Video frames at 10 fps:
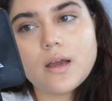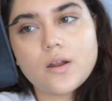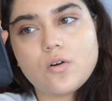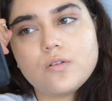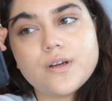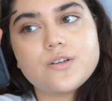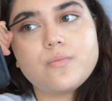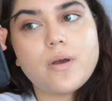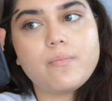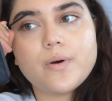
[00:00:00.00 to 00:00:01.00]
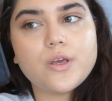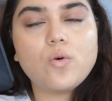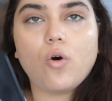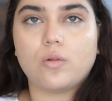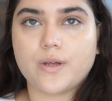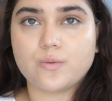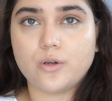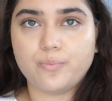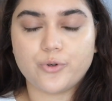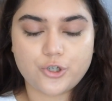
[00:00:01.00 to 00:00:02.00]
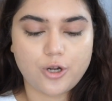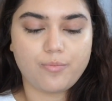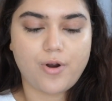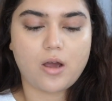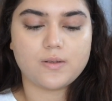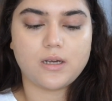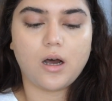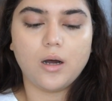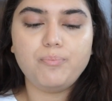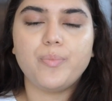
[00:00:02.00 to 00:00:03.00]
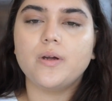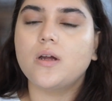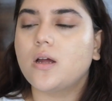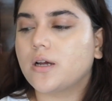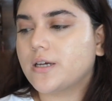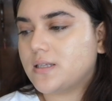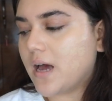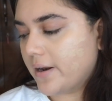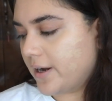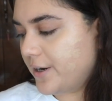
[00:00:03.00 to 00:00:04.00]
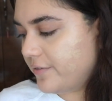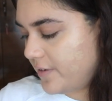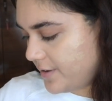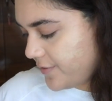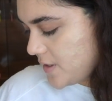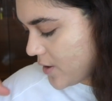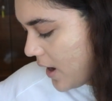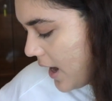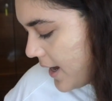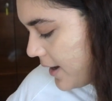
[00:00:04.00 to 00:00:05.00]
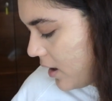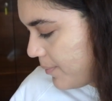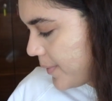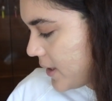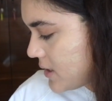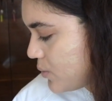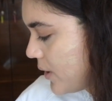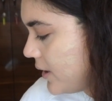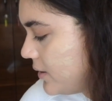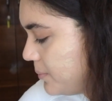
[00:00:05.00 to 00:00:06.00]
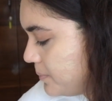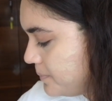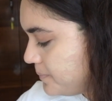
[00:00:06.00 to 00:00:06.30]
And always remember, you always want to push your brows up because that kind of lifts your eye up as well.